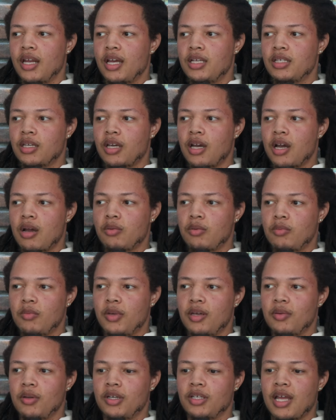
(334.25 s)
it as a
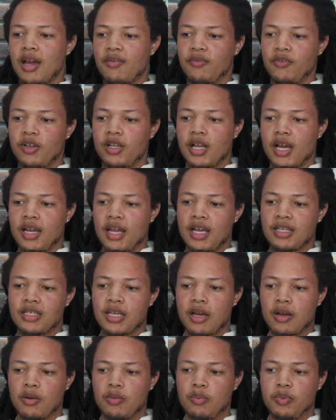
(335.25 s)
compliment because I feel like that's
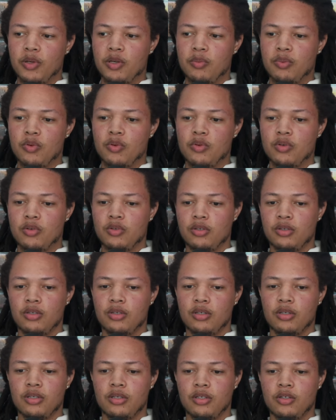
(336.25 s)
how people
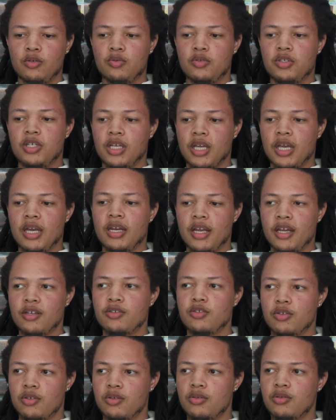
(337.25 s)
used to getting
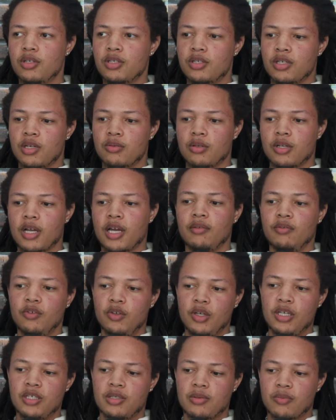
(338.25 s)
introduced to something. Like if you
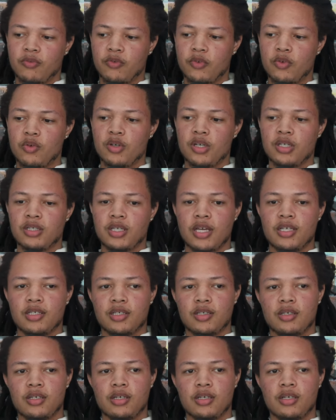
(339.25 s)
eat some food and it tastes
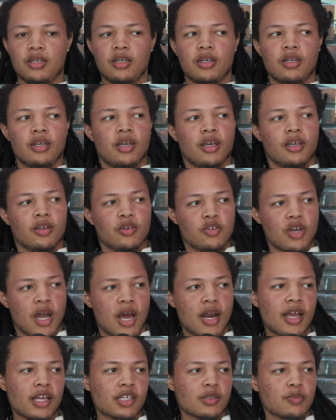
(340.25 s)
good, and you're
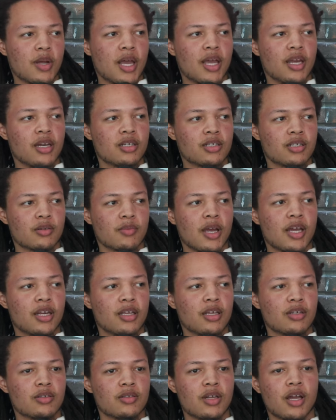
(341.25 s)
trying to explain it to
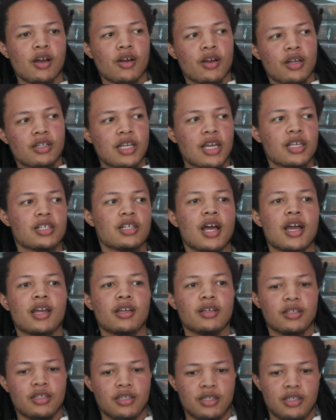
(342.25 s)
somebody else, like oh, it tastes
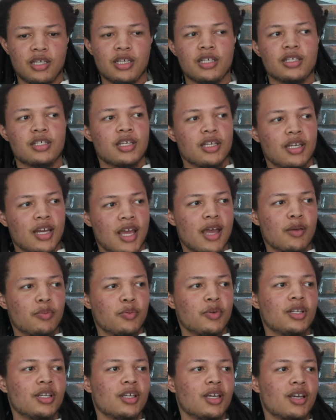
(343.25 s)
like this and that
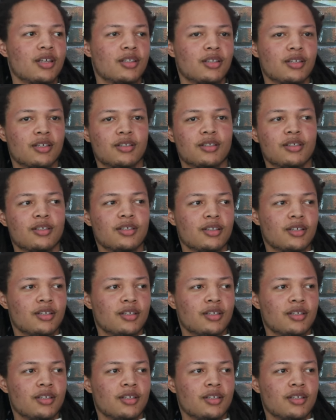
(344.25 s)
put together. Yeah, yeah. yeah.